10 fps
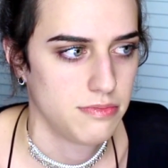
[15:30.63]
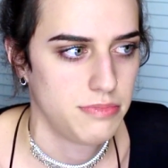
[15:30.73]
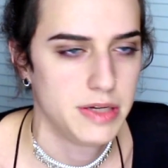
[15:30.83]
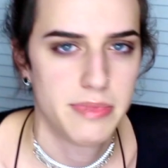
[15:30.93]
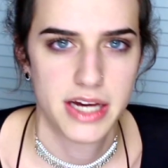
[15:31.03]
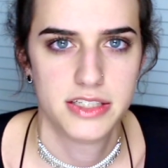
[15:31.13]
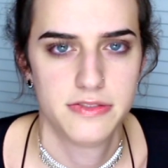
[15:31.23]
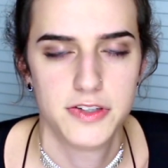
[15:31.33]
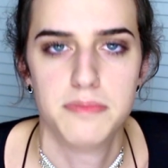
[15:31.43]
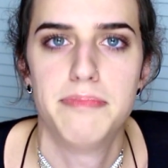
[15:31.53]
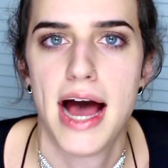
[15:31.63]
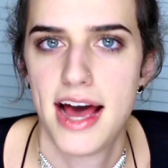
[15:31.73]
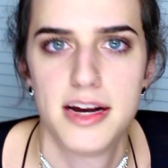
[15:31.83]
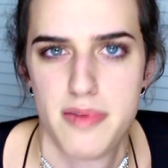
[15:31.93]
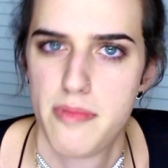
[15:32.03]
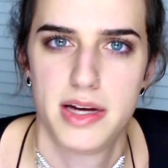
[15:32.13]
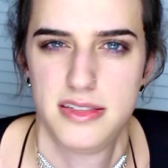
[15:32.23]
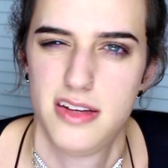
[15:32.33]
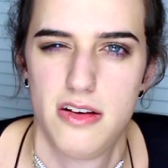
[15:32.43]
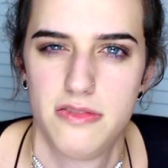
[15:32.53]
be made to feel bad about
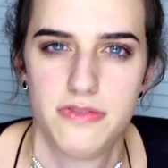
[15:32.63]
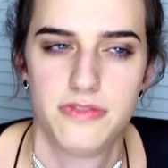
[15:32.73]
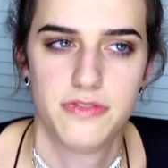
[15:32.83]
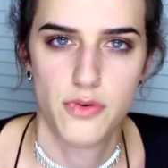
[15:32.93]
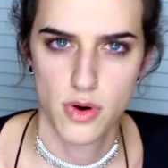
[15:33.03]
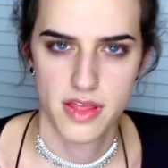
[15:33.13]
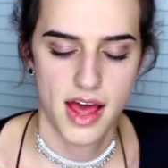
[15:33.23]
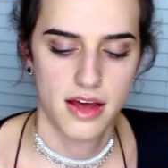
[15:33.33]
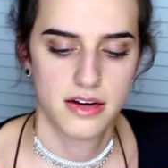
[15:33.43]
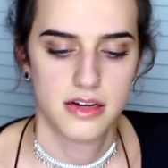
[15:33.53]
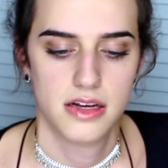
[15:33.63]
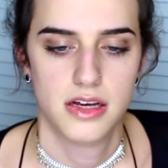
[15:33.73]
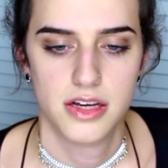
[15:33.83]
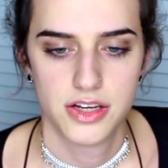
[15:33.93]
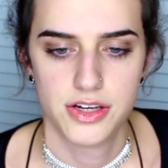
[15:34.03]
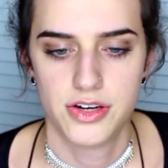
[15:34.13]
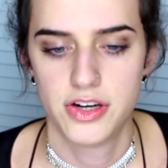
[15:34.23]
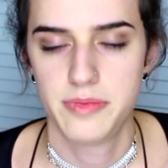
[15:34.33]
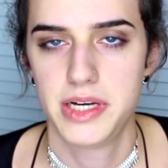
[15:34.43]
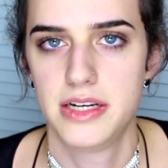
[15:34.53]
myself for that. You know
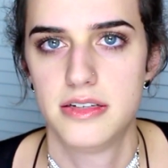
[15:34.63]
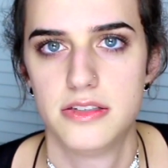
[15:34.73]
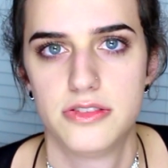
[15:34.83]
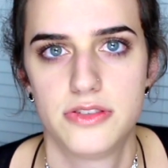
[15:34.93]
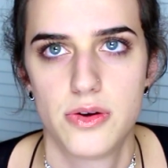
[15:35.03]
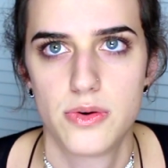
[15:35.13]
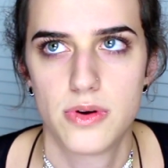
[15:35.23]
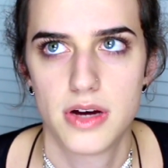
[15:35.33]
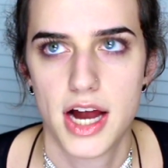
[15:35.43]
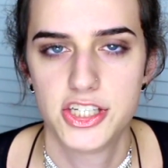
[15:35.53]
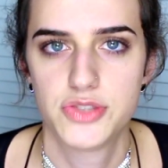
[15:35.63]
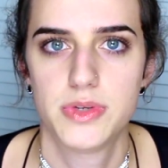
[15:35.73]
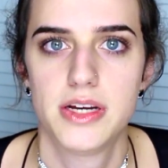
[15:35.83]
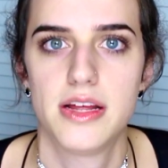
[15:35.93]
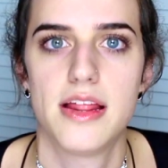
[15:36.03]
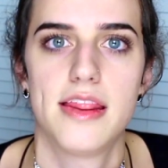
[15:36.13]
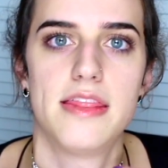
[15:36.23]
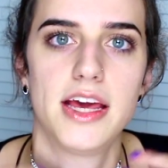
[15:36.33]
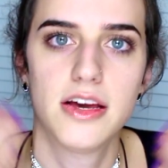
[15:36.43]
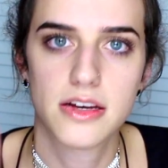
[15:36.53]
what I mean? So I just want to
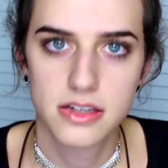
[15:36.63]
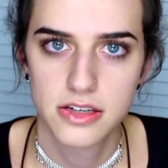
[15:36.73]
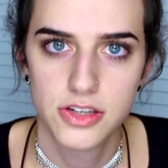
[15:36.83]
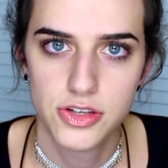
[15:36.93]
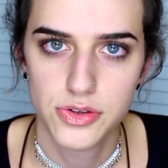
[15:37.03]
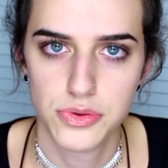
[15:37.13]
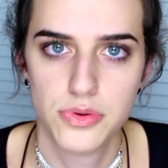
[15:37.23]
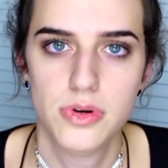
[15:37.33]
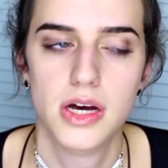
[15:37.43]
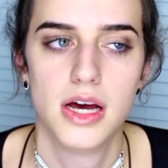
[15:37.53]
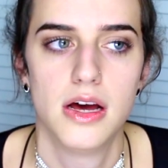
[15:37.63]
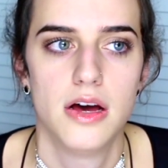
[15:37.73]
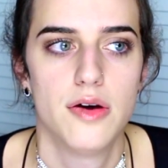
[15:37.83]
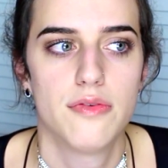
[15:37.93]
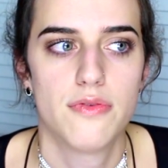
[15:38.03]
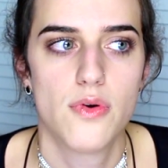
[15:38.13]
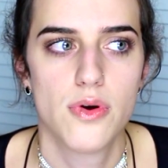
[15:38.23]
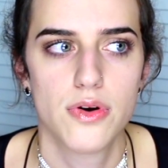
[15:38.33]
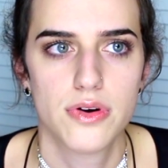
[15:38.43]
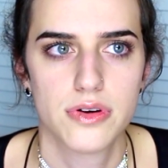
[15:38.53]
thank you
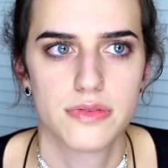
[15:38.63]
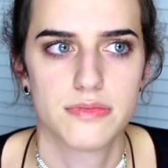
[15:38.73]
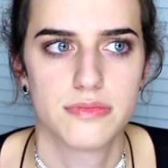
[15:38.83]
for